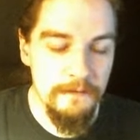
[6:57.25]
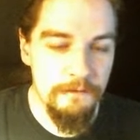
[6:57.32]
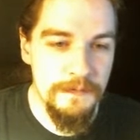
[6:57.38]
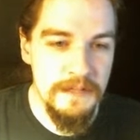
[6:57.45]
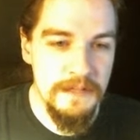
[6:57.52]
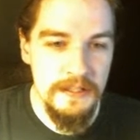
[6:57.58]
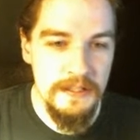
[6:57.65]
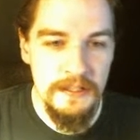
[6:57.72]

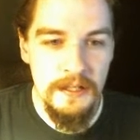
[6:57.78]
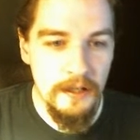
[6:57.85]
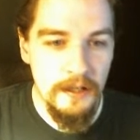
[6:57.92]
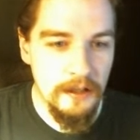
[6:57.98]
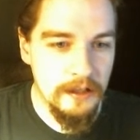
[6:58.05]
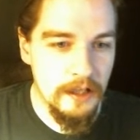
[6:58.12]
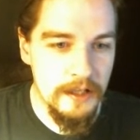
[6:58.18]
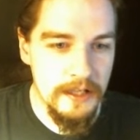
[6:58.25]
15
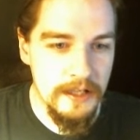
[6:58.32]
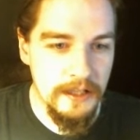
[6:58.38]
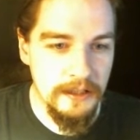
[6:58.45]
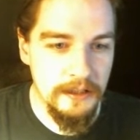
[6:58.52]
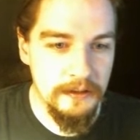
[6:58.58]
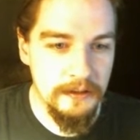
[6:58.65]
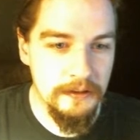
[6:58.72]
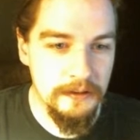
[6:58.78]

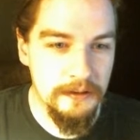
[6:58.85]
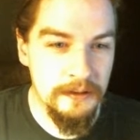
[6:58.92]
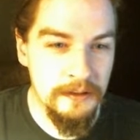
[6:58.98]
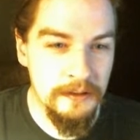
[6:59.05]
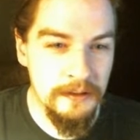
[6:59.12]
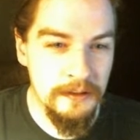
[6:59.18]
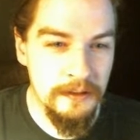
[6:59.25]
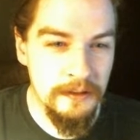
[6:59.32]
cunning,
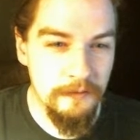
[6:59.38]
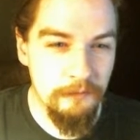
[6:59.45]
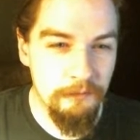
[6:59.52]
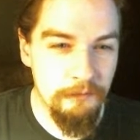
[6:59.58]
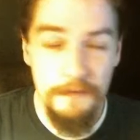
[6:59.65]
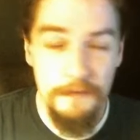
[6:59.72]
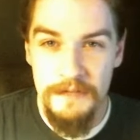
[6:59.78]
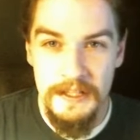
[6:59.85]

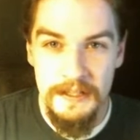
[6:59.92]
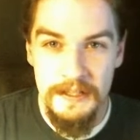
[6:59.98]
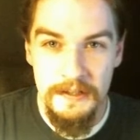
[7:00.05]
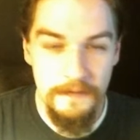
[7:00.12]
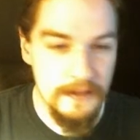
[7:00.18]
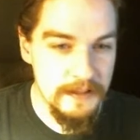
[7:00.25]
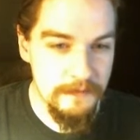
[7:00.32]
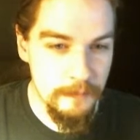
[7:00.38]
15
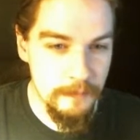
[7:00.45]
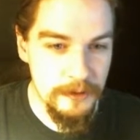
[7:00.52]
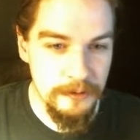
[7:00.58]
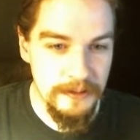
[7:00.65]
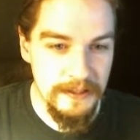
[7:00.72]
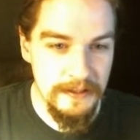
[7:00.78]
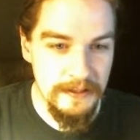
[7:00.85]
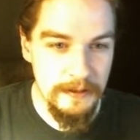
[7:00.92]
offensive
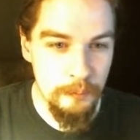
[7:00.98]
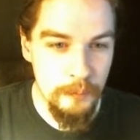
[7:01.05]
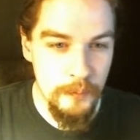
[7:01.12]
ability,